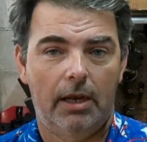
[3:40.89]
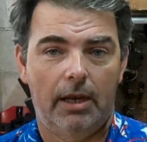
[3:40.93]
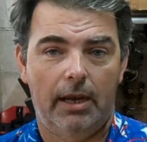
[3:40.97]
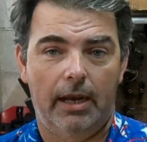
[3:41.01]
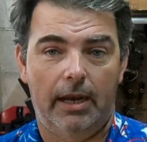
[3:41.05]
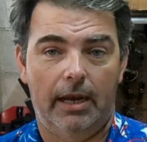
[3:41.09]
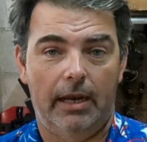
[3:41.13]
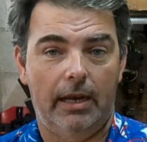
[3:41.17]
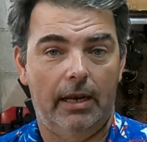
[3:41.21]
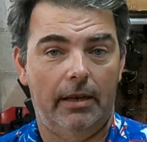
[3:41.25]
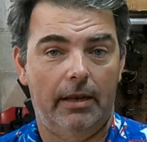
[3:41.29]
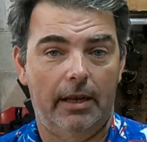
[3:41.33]

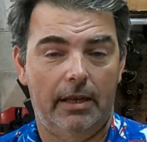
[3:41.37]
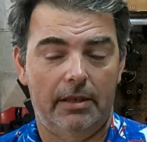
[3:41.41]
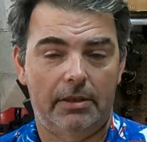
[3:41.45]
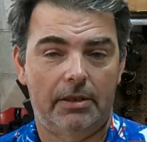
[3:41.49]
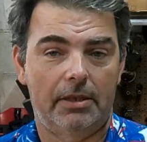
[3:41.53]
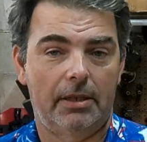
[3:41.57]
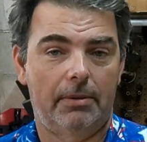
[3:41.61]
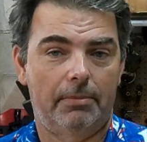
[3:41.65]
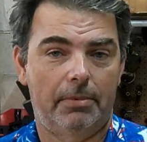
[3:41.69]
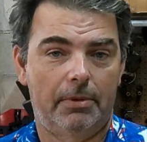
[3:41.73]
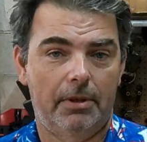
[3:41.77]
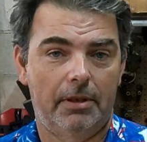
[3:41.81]
And that's
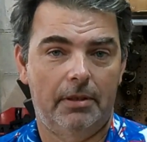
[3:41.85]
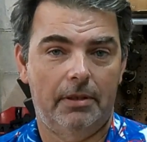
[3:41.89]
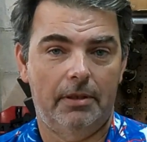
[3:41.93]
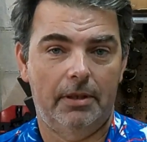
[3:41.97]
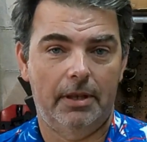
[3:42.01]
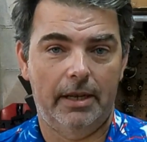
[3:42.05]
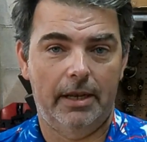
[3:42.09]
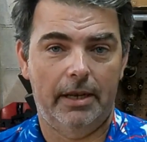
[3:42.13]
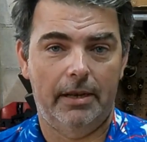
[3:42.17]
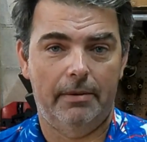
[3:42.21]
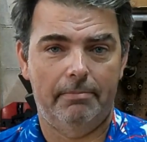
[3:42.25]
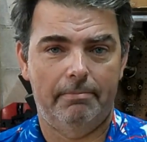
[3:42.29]
something
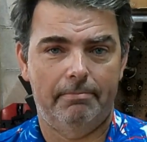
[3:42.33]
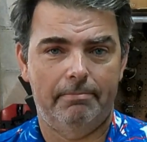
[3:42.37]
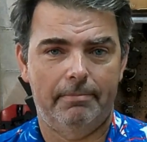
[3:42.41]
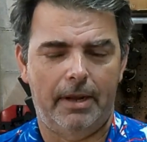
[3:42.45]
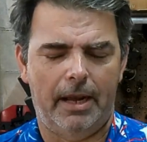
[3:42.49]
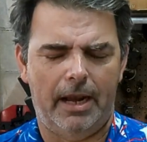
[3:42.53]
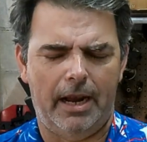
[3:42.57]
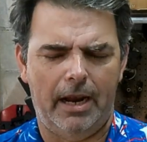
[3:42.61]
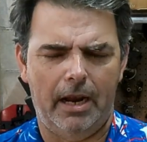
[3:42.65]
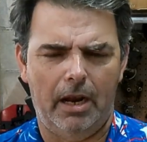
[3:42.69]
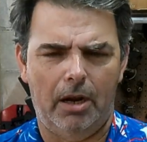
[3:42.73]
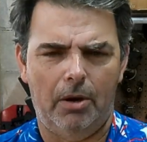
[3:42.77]
that
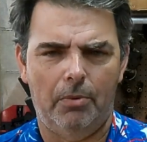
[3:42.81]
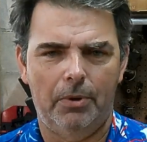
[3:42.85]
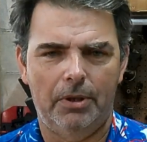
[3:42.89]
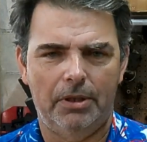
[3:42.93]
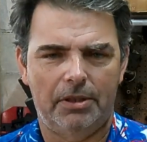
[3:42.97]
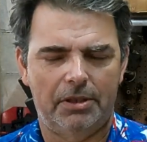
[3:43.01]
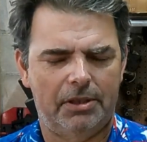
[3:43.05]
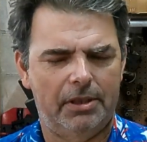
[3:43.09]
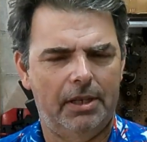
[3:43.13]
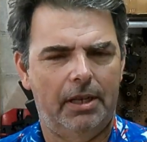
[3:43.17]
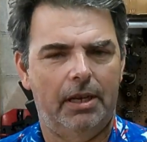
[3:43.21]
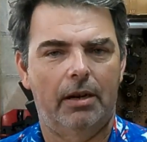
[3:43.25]
I
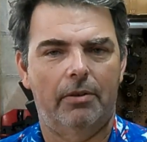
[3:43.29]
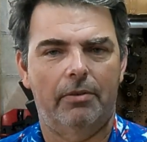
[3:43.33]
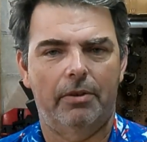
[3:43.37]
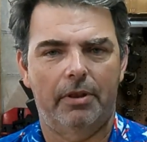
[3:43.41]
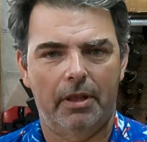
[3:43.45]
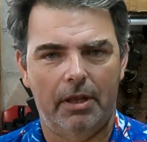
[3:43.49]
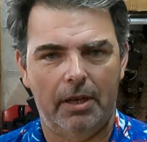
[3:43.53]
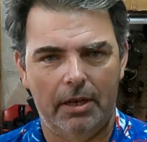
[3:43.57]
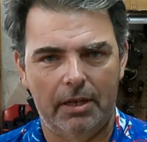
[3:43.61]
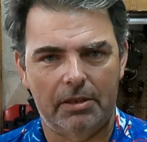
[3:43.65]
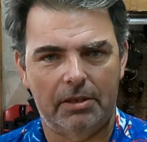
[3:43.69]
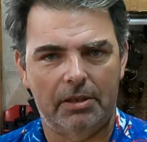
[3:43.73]
always set
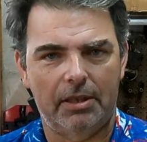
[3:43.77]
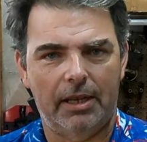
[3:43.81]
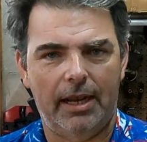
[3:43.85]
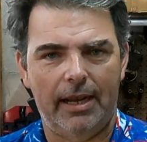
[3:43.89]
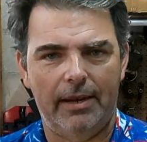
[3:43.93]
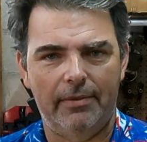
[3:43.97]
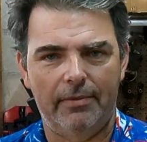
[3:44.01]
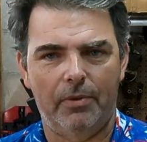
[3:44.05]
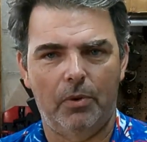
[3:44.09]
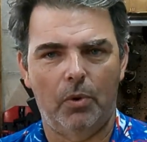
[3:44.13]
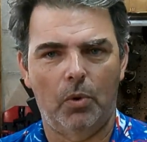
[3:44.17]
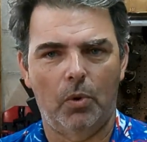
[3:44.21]
everything
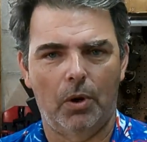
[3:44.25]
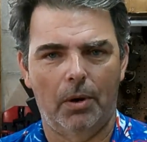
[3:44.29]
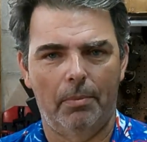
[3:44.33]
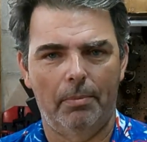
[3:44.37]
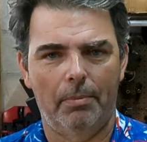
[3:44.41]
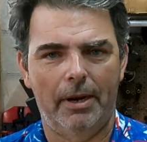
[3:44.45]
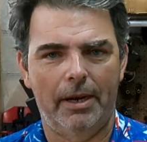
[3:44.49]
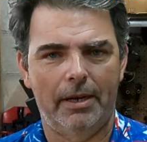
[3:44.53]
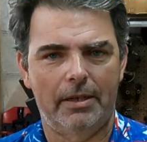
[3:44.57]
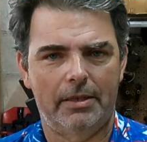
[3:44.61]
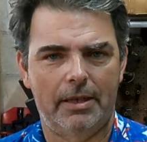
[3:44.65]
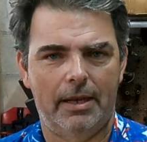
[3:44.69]
aside for and
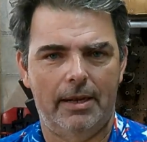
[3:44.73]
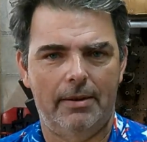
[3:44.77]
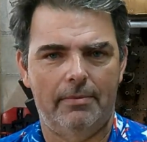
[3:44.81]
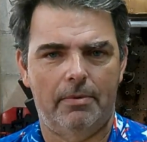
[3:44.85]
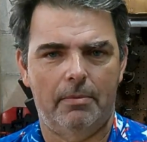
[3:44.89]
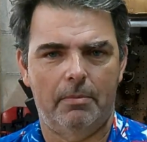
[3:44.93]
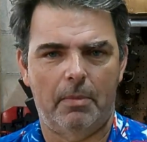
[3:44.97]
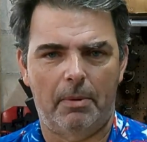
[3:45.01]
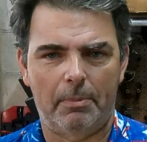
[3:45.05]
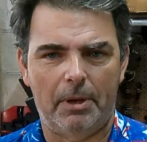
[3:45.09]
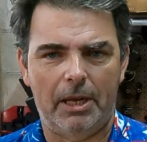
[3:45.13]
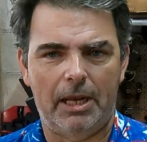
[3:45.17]
make time
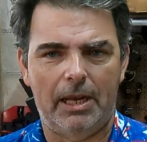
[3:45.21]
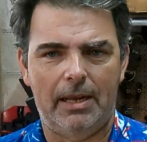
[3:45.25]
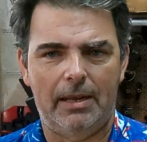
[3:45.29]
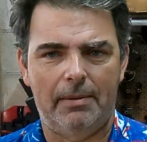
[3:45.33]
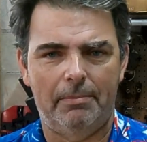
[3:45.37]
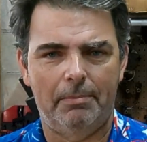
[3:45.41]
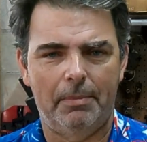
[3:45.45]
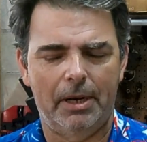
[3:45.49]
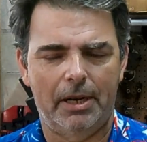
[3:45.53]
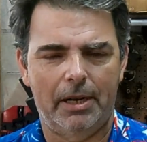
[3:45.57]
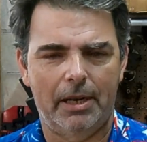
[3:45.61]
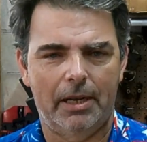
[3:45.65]
for my
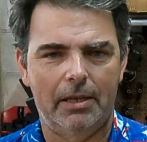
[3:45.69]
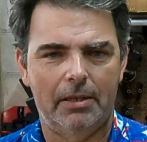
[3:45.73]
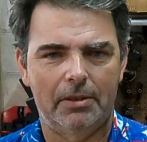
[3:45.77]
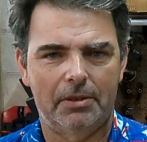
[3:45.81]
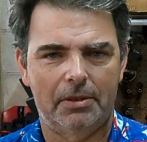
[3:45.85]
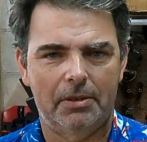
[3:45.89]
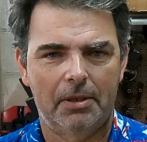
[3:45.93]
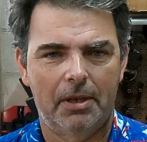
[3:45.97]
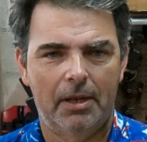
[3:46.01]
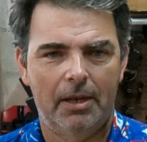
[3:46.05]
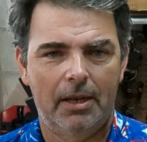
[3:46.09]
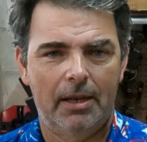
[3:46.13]
mom,
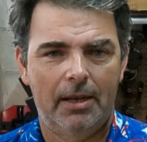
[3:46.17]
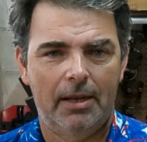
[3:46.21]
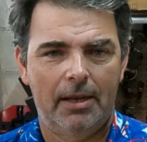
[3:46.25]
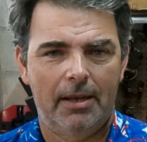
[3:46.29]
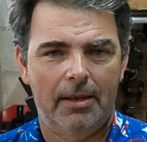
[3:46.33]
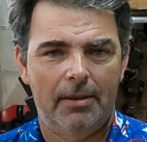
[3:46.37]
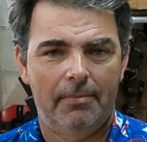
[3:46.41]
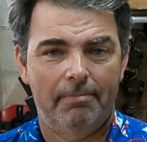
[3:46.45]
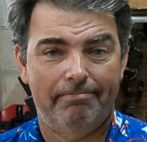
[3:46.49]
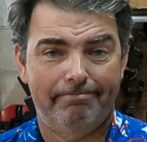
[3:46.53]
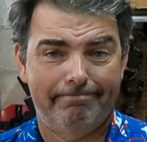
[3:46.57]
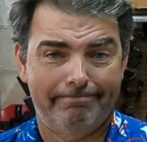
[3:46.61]
because
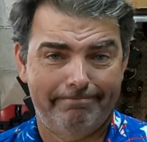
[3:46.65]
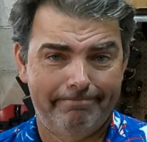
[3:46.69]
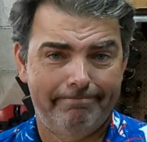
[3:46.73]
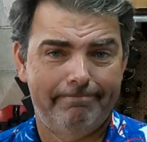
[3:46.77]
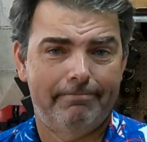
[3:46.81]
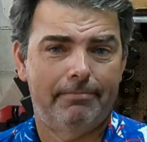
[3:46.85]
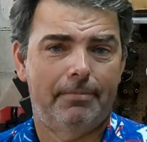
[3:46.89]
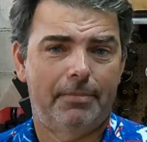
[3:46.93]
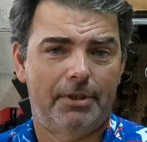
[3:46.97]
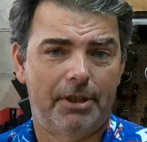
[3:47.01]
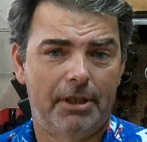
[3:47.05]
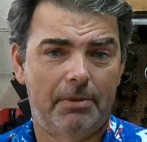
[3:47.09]

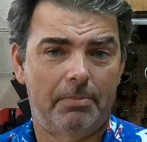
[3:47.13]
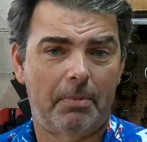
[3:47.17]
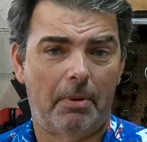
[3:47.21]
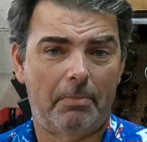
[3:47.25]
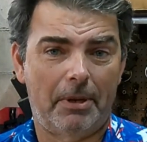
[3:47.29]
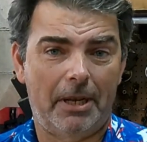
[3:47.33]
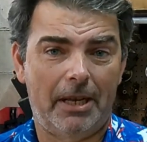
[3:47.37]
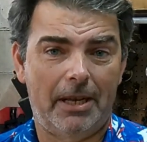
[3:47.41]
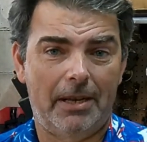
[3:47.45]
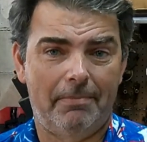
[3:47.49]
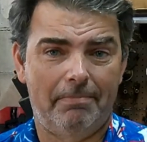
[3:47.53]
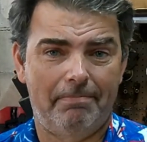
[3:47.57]
she's my
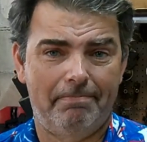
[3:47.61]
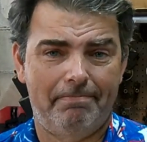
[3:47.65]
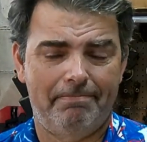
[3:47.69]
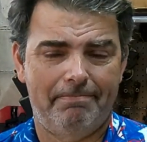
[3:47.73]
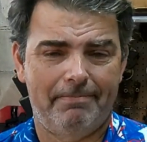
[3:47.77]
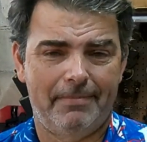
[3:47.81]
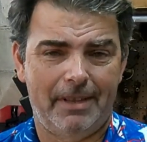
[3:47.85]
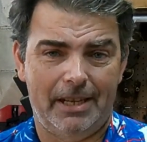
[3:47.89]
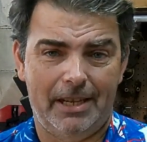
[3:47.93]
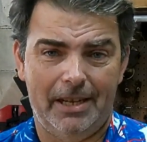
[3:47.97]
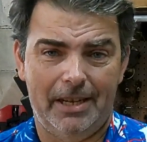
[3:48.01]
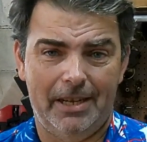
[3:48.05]
mom
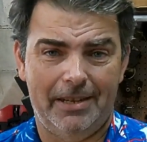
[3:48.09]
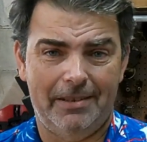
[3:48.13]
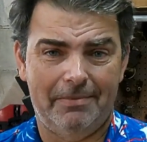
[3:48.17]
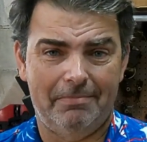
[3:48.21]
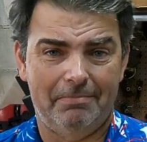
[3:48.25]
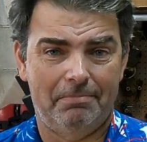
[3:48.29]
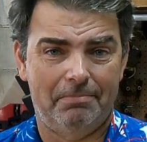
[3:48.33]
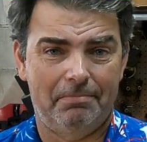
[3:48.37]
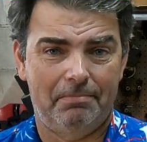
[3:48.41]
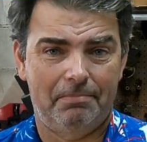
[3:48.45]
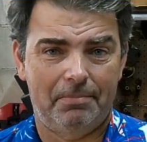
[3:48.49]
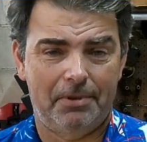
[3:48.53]
and
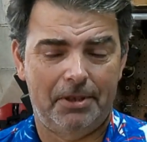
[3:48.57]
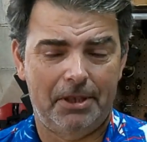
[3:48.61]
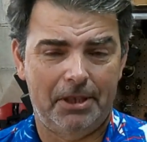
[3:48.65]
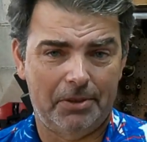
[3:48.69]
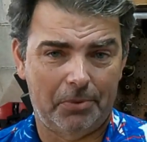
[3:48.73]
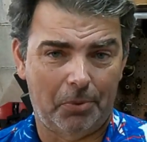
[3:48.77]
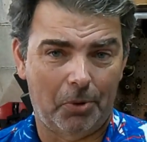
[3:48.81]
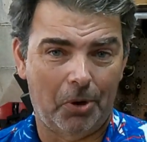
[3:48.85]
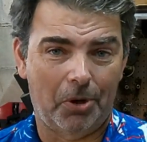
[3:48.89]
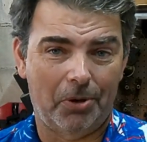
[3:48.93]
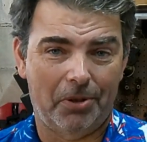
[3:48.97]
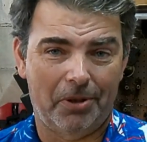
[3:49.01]

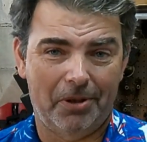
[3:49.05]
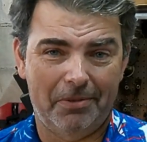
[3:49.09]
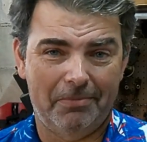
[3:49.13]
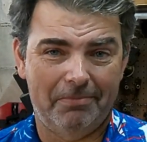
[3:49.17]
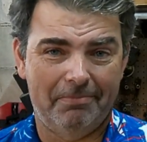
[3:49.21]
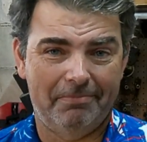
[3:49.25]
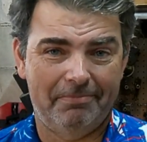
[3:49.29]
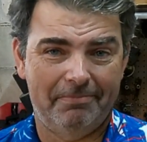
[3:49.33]
she's worth it.